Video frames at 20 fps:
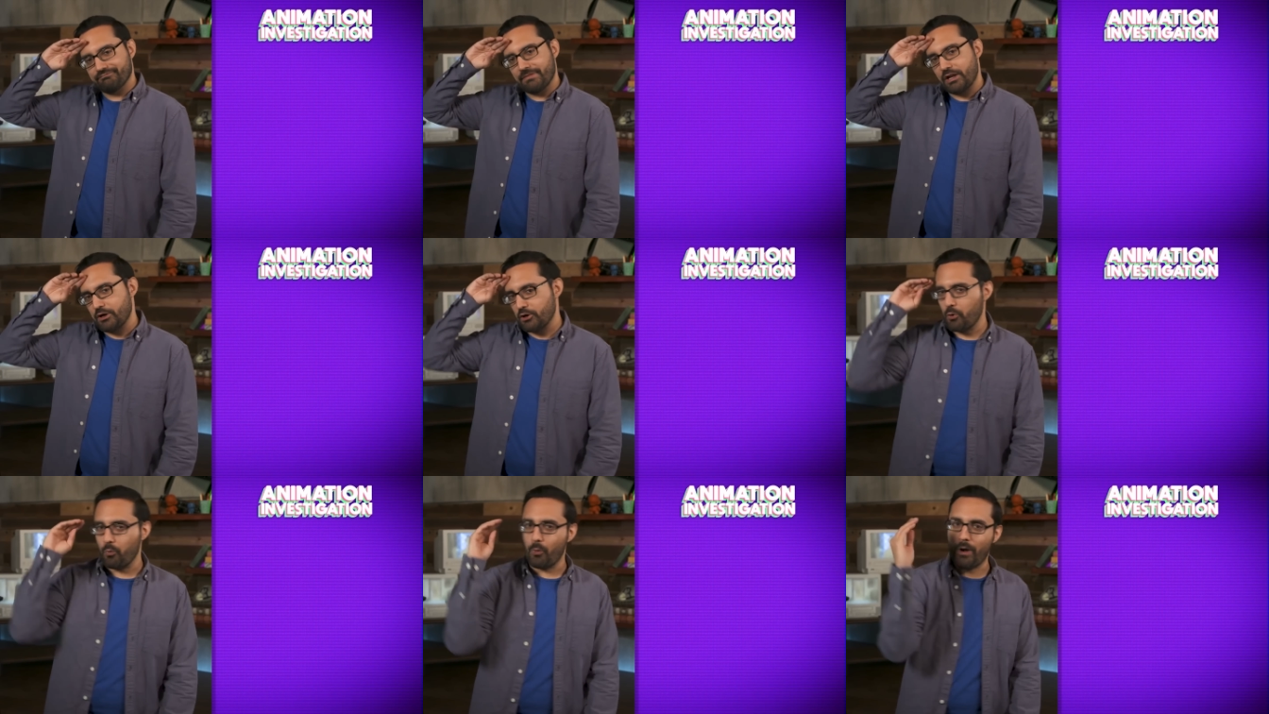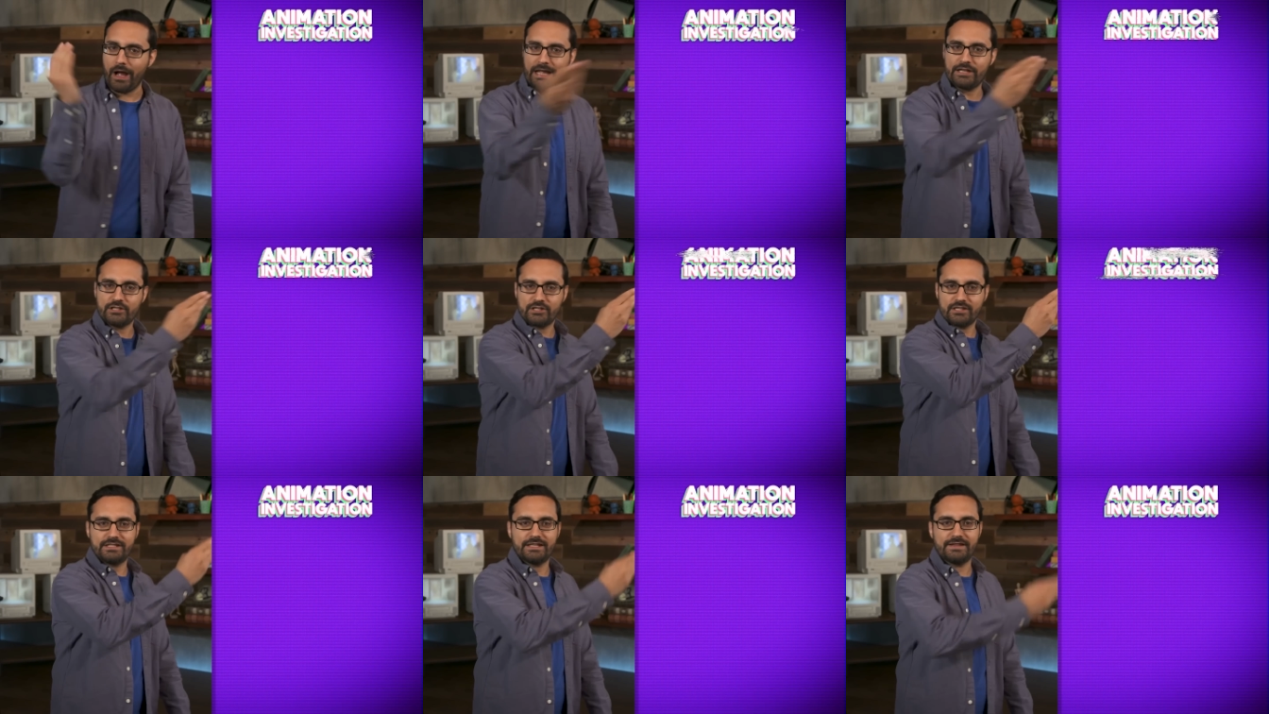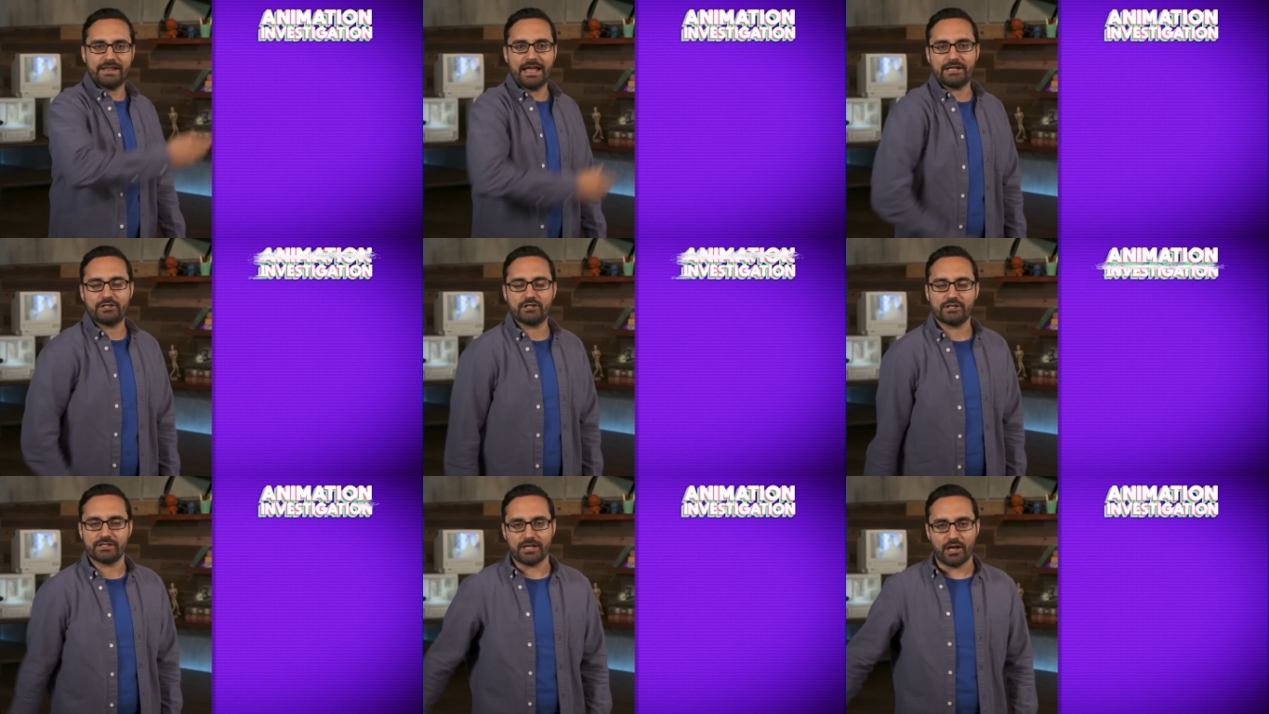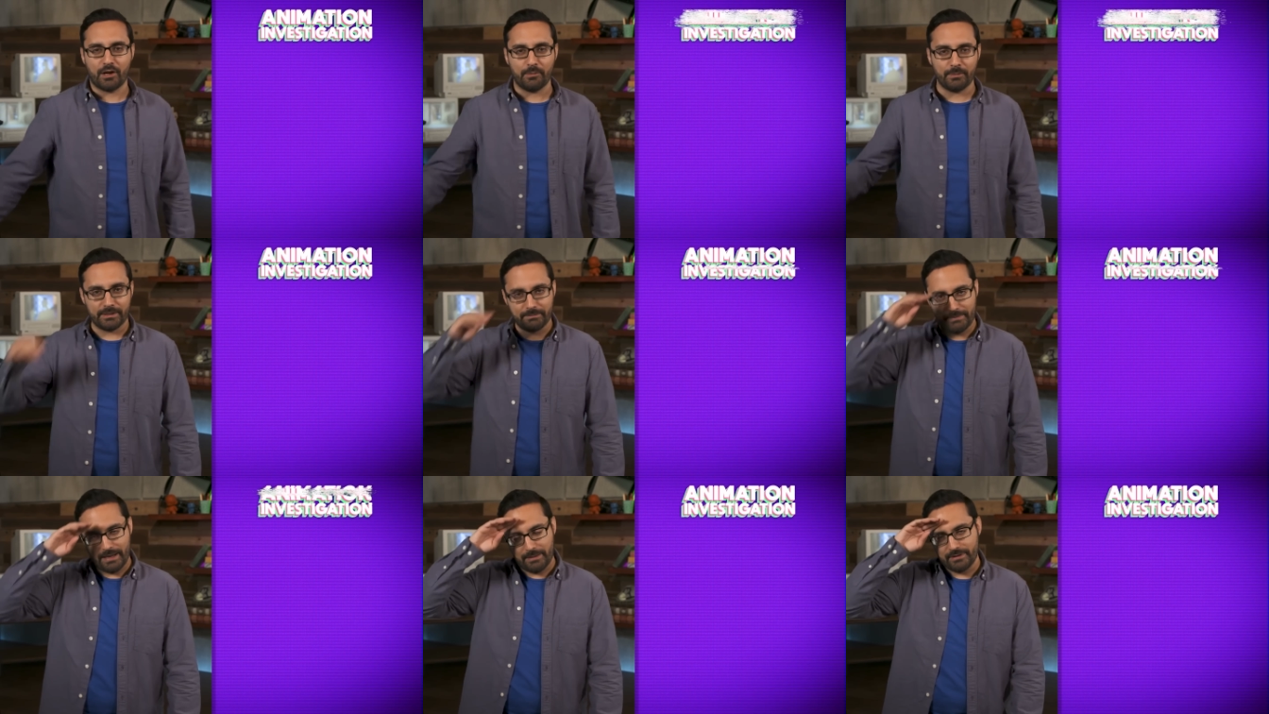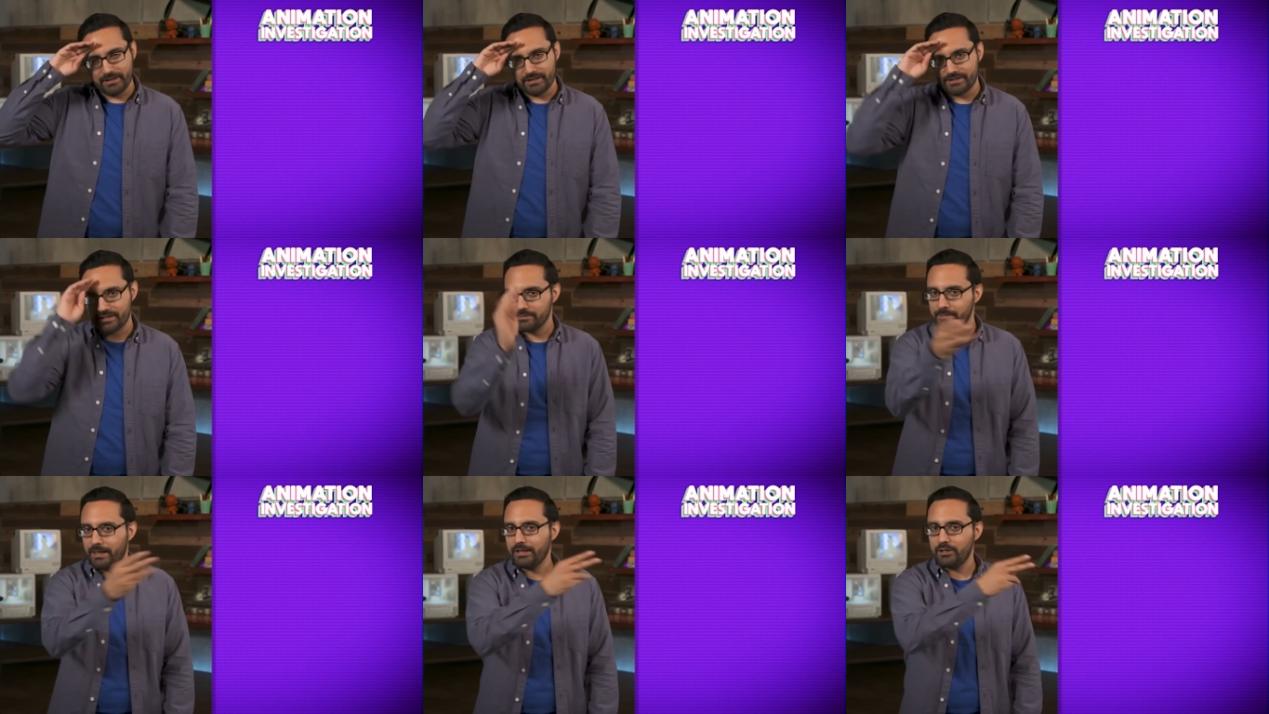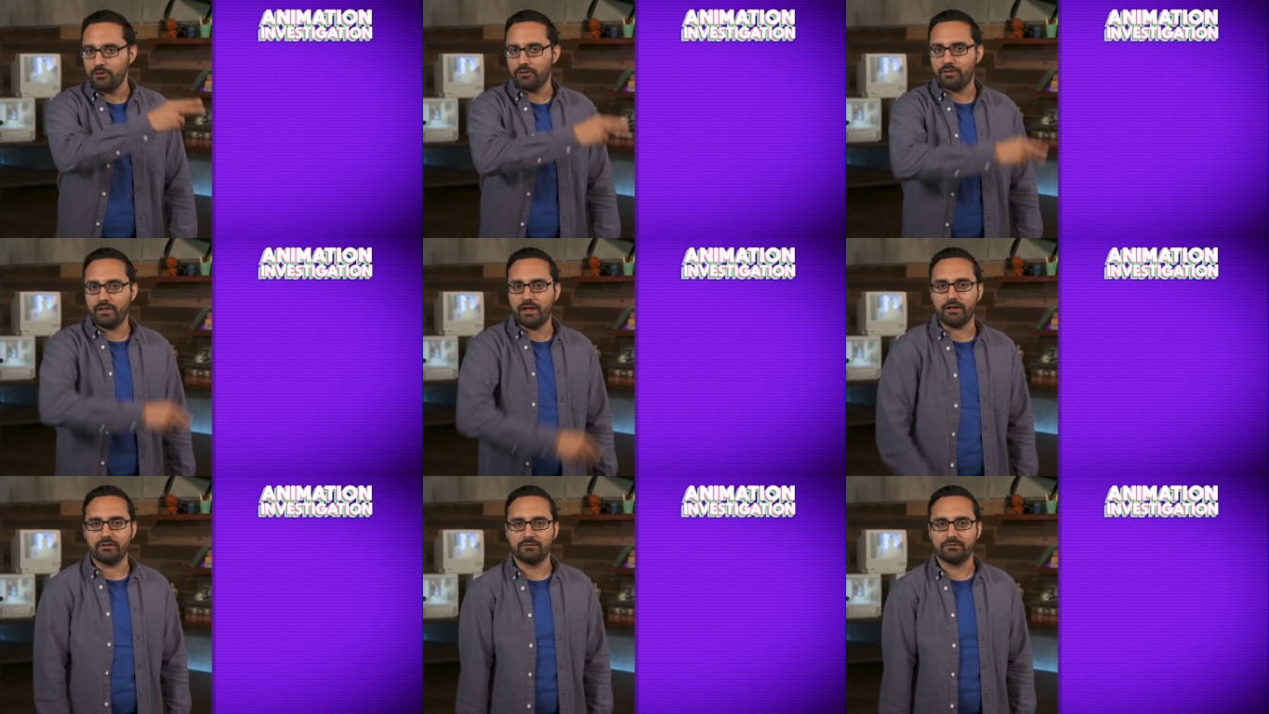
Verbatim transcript: I don't know why I just did that just now, but maybe this is my new thing.